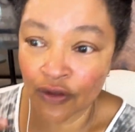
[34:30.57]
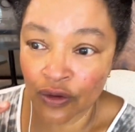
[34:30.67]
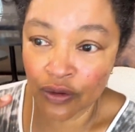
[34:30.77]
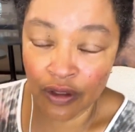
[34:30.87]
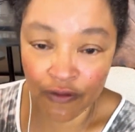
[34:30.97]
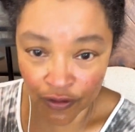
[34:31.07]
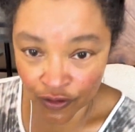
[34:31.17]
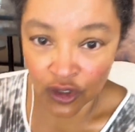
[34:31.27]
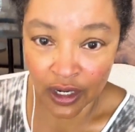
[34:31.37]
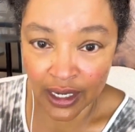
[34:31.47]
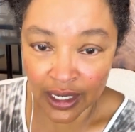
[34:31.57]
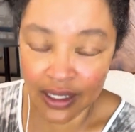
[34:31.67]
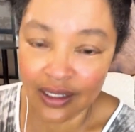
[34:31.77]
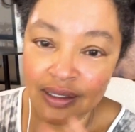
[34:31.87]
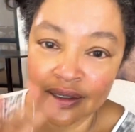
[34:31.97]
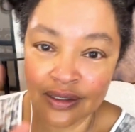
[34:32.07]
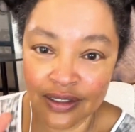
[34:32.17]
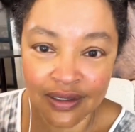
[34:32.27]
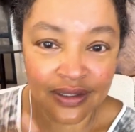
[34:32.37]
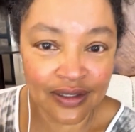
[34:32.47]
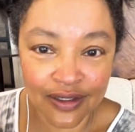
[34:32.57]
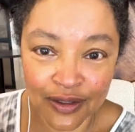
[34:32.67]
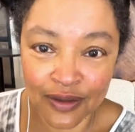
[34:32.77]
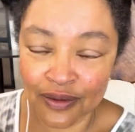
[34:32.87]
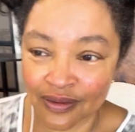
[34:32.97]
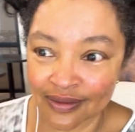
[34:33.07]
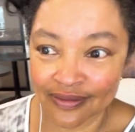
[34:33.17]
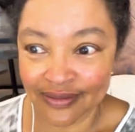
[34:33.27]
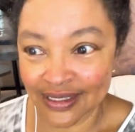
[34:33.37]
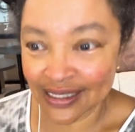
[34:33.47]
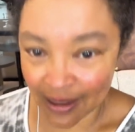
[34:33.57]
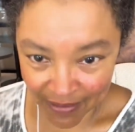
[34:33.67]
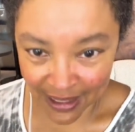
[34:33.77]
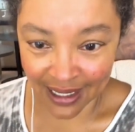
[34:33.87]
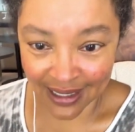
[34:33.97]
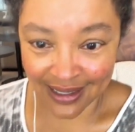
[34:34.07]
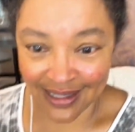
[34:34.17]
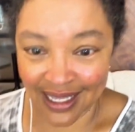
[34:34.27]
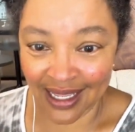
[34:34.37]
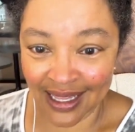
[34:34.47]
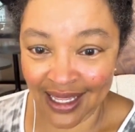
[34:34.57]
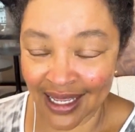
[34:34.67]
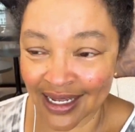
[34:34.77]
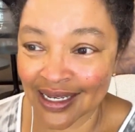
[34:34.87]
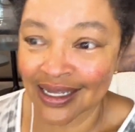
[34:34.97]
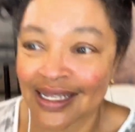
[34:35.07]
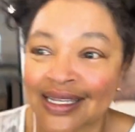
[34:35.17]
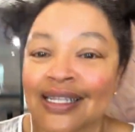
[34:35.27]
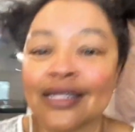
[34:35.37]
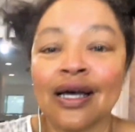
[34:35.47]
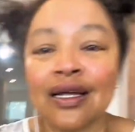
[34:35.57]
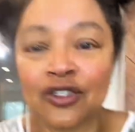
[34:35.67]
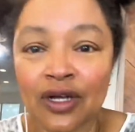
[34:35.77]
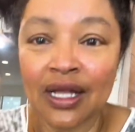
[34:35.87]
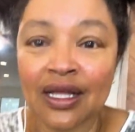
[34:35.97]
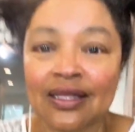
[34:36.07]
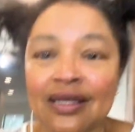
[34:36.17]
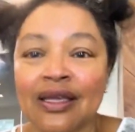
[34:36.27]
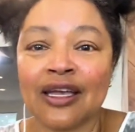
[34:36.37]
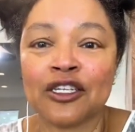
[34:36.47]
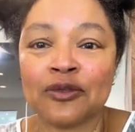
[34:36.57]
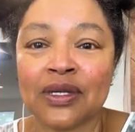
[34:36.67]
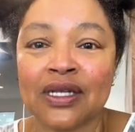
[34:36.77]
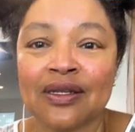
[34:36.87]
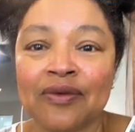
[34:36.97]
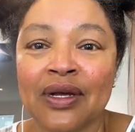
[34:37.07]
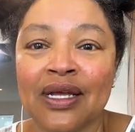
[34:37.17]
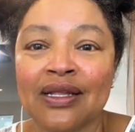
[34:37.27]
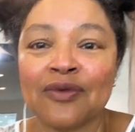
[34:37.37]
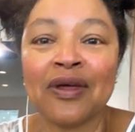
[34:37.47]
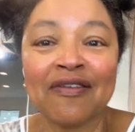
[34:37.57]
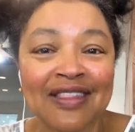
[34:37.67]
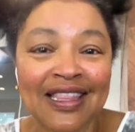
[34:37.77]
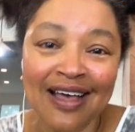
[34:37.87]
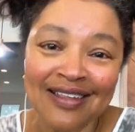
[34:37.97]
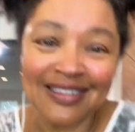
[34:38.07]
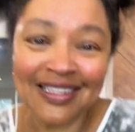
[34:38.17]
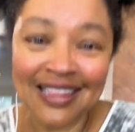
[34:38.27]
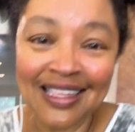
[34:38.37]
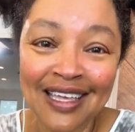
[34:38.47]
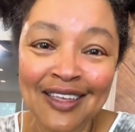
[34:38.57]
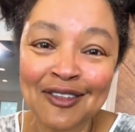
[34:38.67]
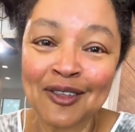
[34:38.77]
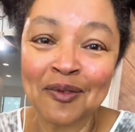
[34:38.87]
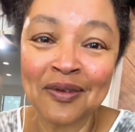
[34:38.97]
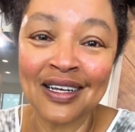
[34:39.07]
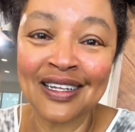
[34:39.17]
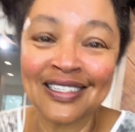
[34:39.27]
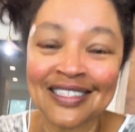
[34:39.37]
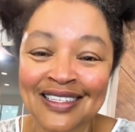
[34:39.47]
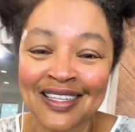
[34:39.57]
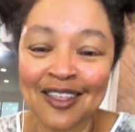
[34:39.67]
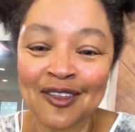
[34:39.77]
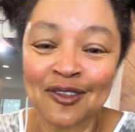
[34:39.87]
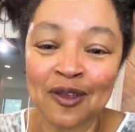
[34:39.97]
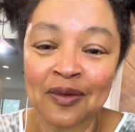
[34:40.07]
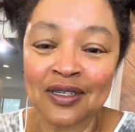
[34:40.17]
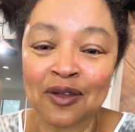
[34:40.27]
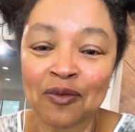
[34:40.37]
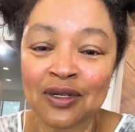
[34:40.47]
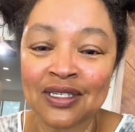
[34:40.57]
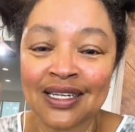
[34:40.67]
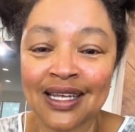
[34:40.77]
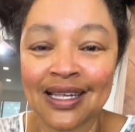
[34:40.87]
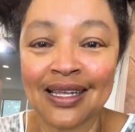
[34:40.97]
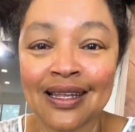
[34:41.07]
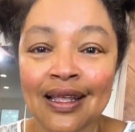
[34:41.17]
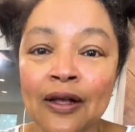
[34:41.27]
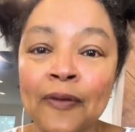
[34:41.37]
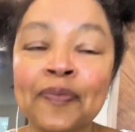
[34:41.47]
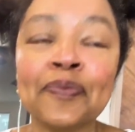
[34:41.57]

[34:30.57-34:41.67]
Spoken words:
If you've tried it, just do something, and then try to get the engagement. Right? We have 1,000. Thank you so much. Thank you so much. I appreciate it.